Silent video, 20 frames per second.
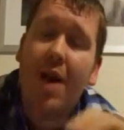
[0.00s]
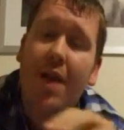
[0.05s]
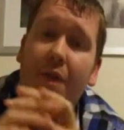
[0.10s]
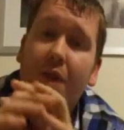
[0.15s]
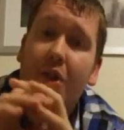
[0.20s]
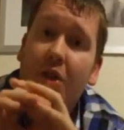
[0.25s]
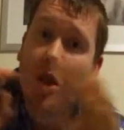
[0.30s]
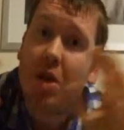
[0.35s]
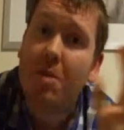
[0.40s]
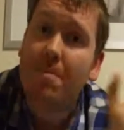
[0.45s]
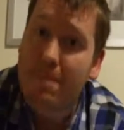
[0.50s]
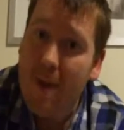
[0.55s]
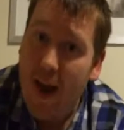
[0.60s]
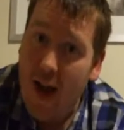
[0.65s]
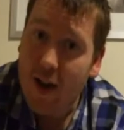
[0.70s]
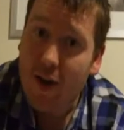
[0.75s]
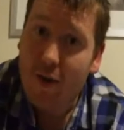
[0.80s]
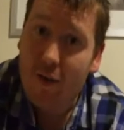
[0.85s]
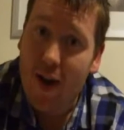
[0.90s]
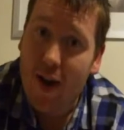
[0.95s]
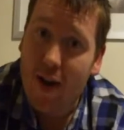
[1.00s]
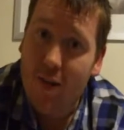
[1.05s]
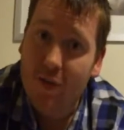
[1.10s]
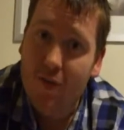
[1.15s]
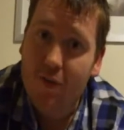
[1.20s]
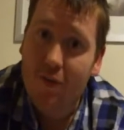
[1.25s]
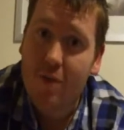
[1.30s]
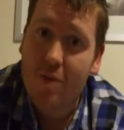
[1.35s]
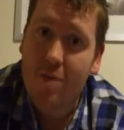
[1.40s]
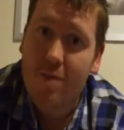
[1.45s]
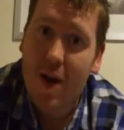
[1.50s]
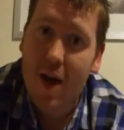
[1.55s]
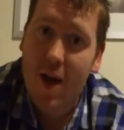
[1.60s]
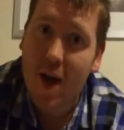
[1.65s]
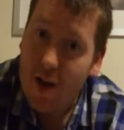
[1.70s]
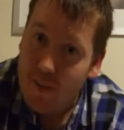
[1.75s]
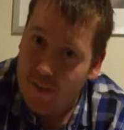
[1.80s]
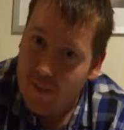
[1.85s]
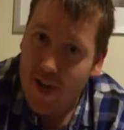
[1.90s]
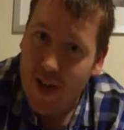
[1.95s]
the new background for my
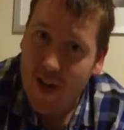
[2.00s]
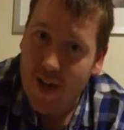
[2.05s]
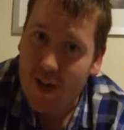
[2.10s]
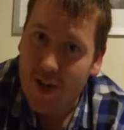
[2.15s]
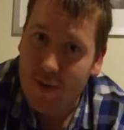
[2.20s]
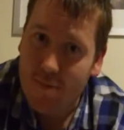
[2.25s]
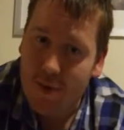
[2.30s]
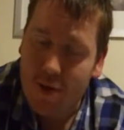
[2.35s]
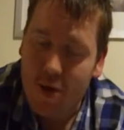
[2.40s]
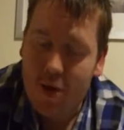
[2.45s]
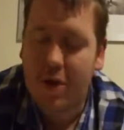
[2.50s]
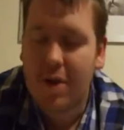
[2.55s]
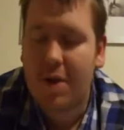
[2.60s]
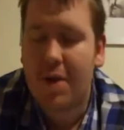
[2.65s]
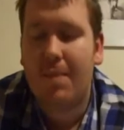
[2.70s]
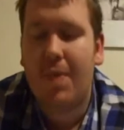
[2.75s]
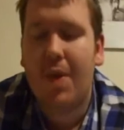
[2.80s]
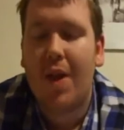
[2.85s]
updated blog